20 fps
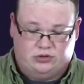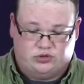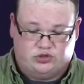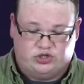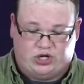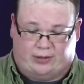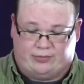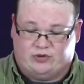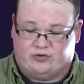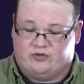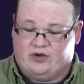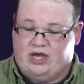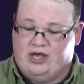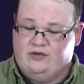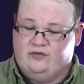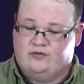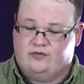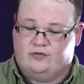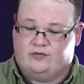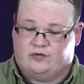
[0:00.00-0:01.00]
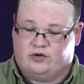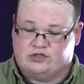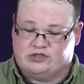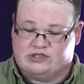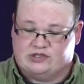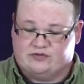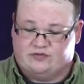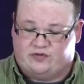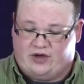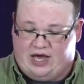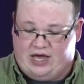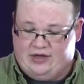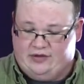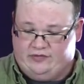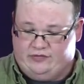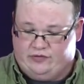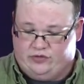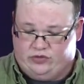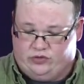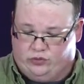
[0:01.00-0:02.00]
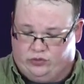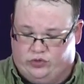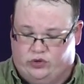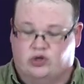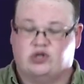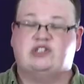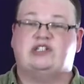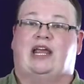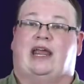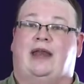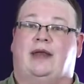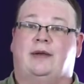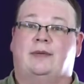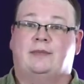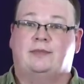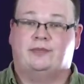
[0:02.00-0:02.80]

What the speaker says: chapter 5, verses 5 through 13.